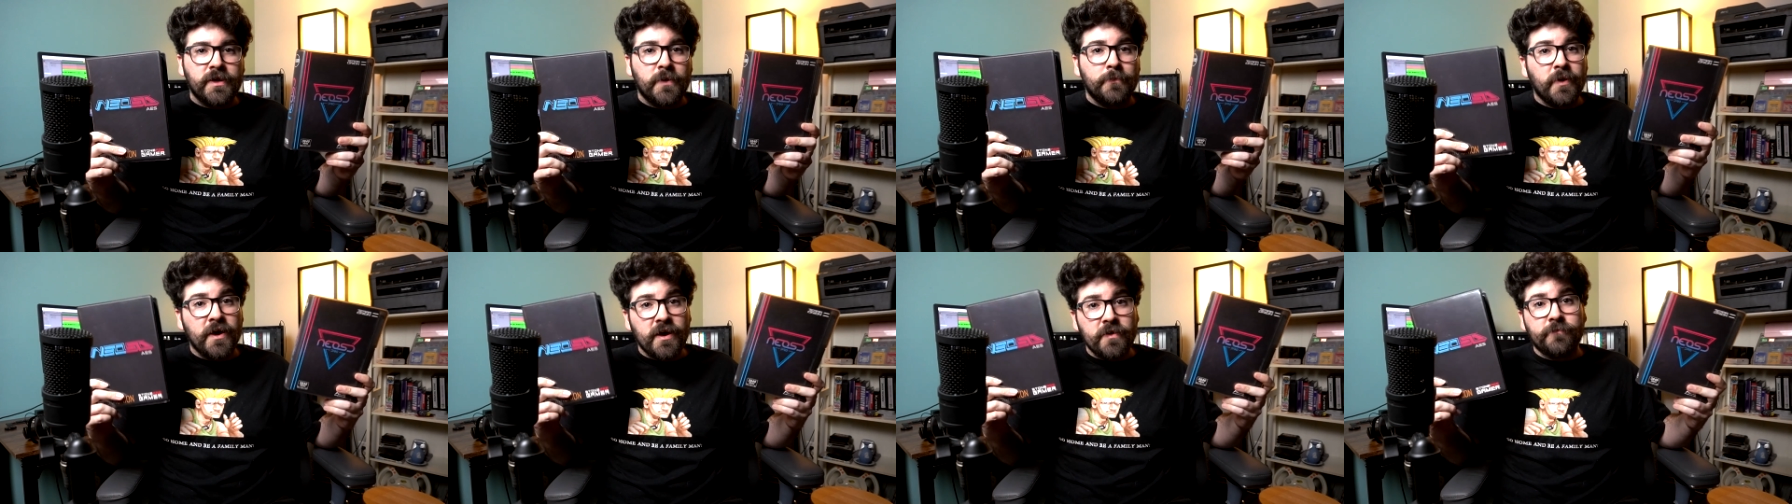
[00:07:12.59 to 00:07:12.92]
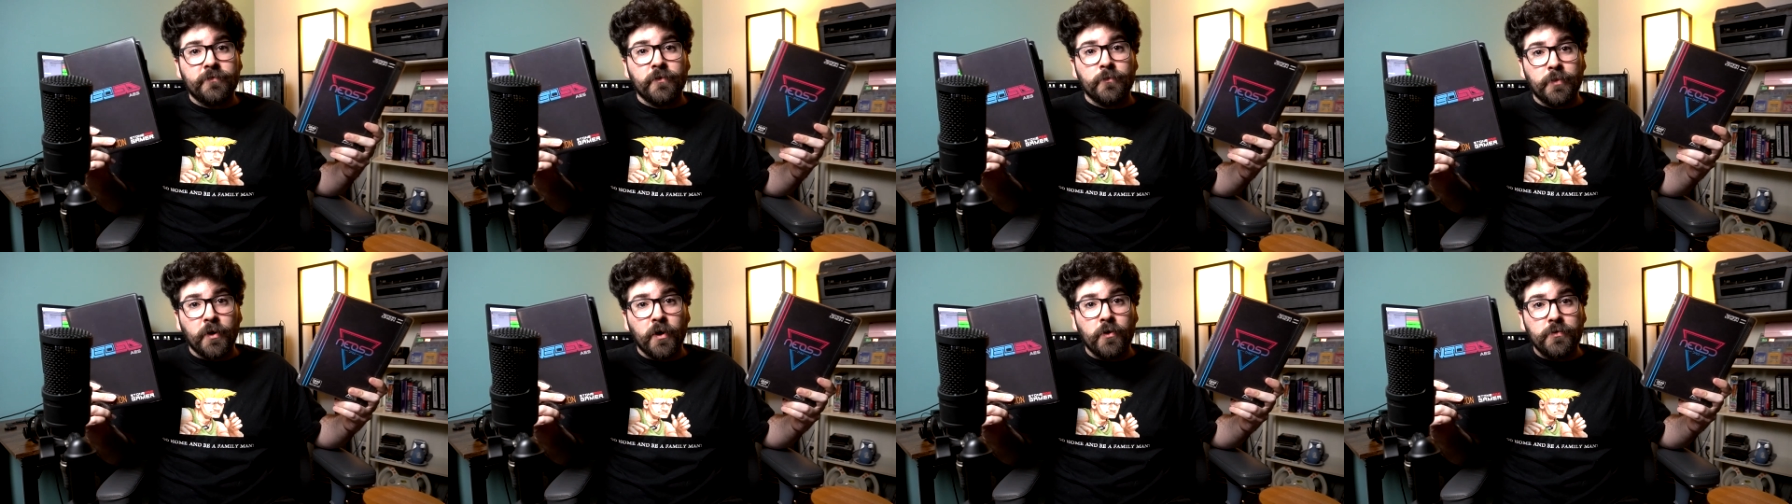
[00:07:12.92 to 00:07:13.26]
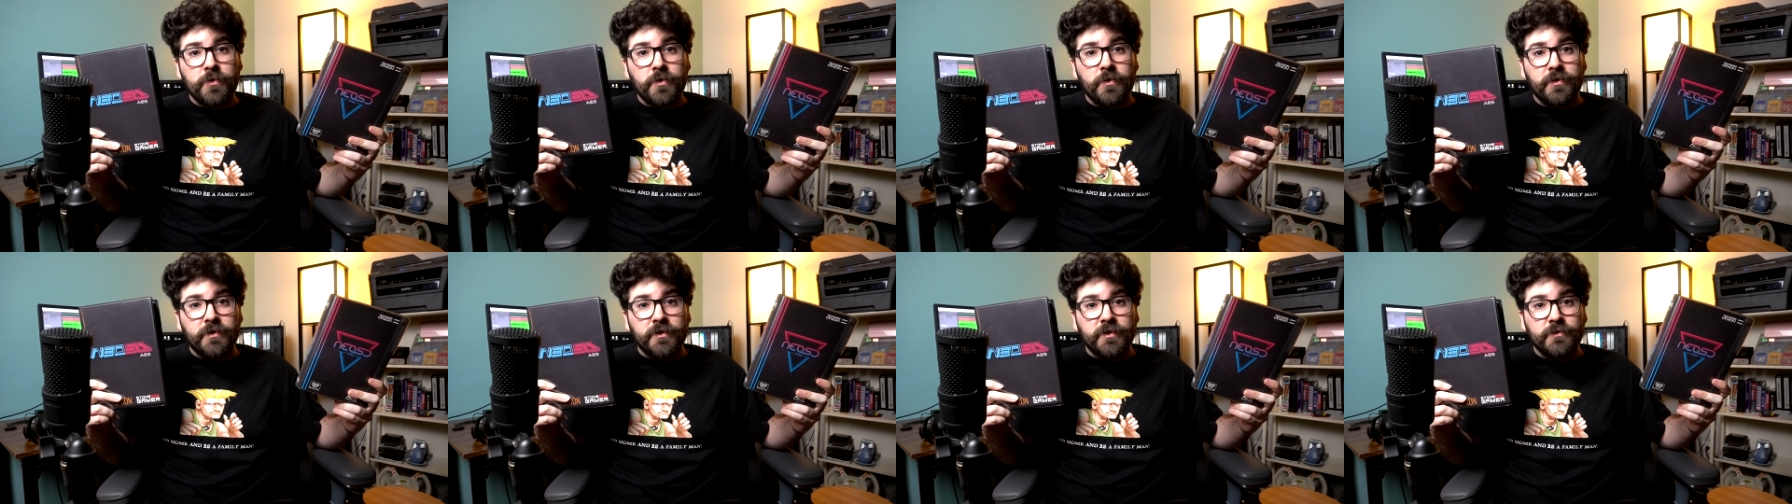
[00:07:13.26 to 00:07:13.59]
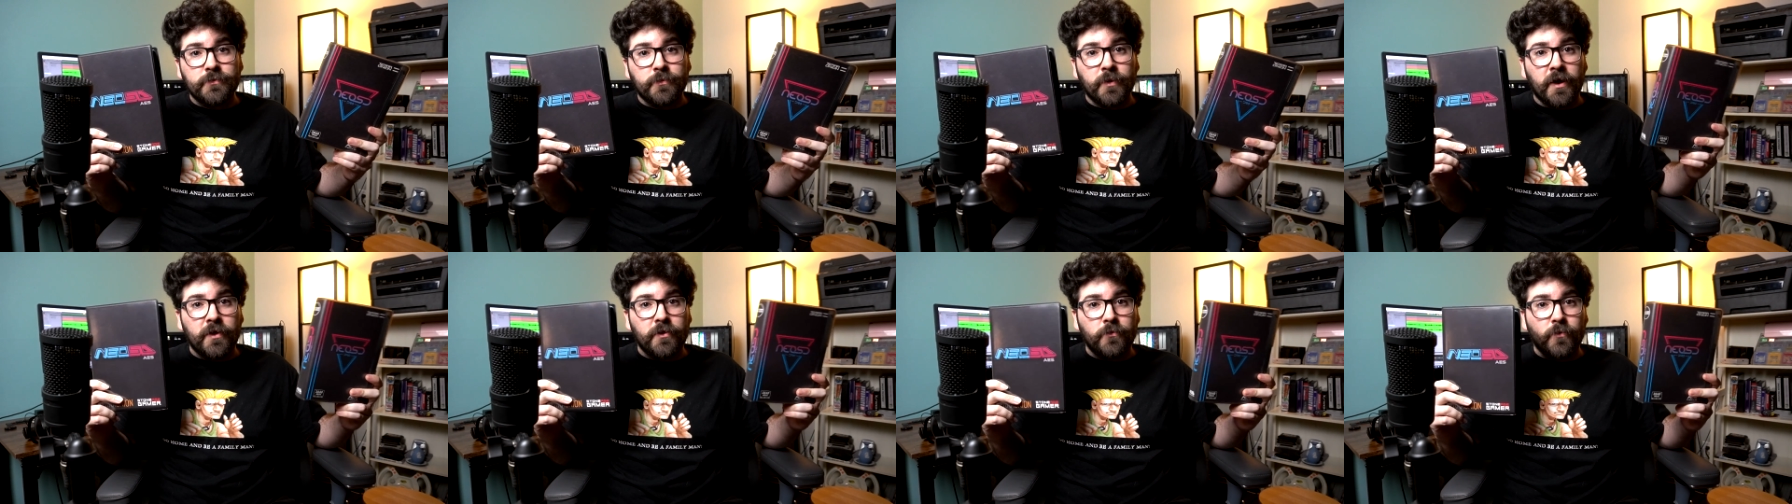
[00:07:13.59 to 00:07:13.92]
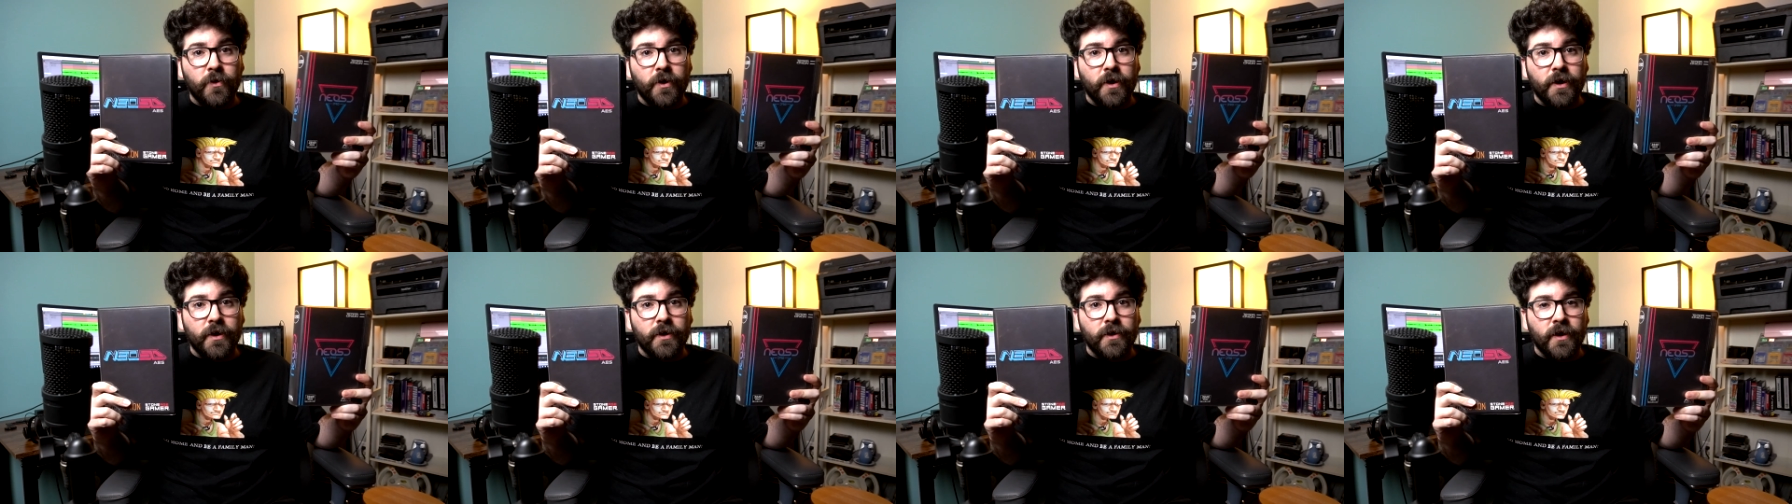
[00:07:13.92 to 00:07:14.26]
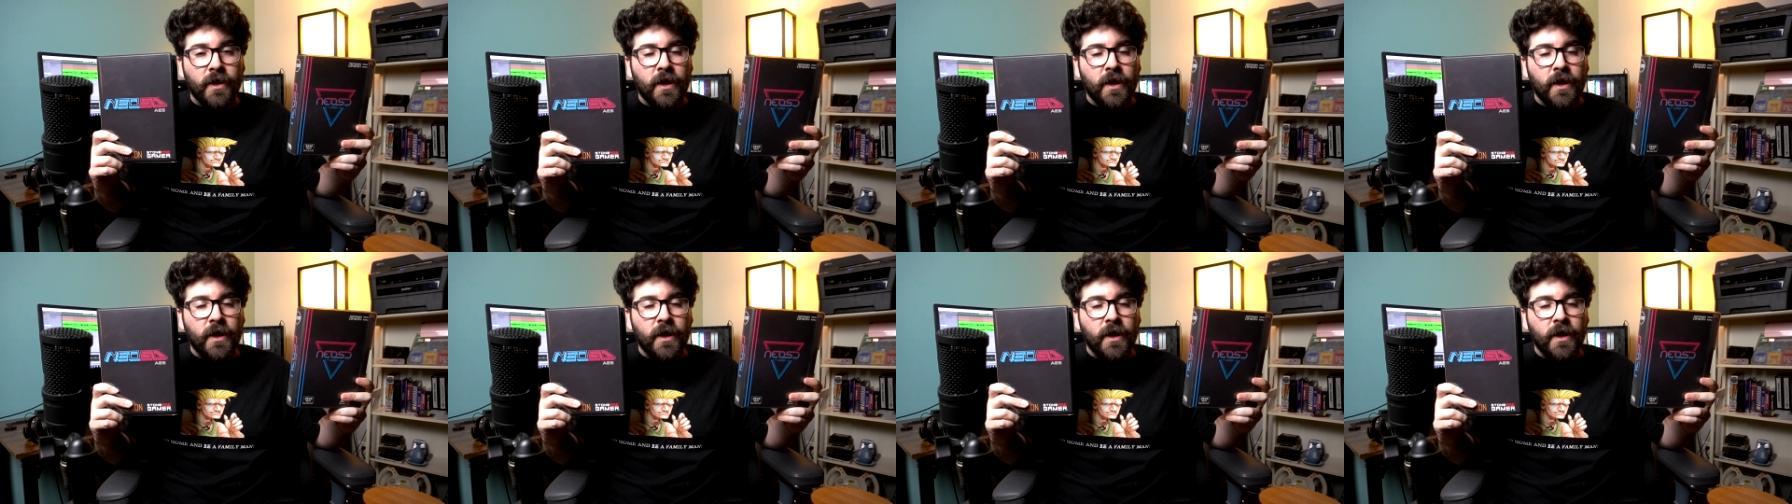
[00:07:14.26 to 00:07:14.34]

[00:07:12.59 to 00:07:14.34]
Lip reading: I paid for both of these, by the way.